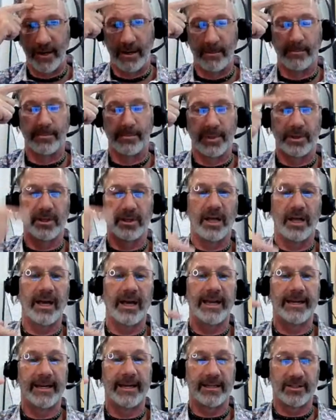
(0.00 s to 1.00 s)

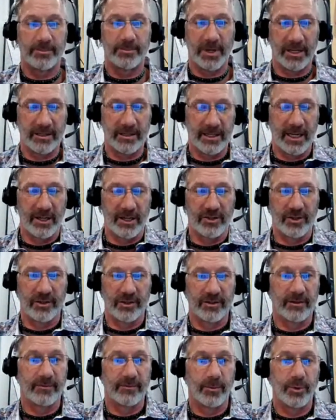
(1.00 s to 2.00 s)
implied
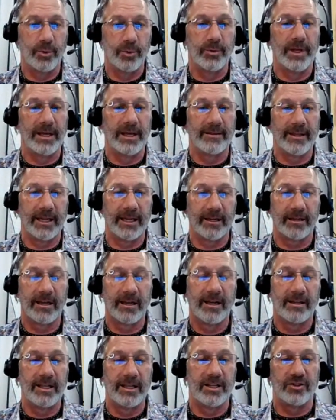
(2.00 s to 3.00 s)
expectations of who they think
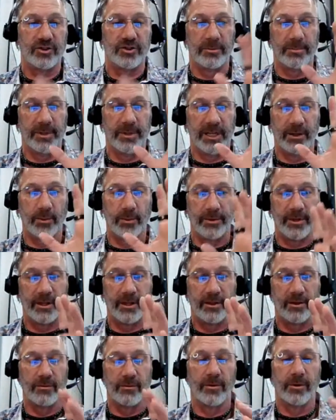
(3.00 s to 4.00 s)
they should be
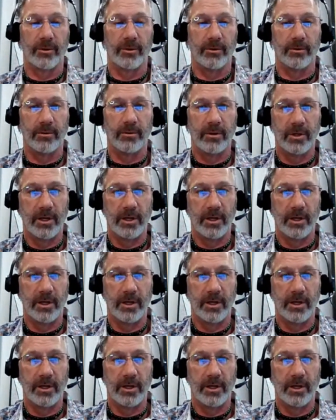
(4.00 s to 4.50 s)
within the role,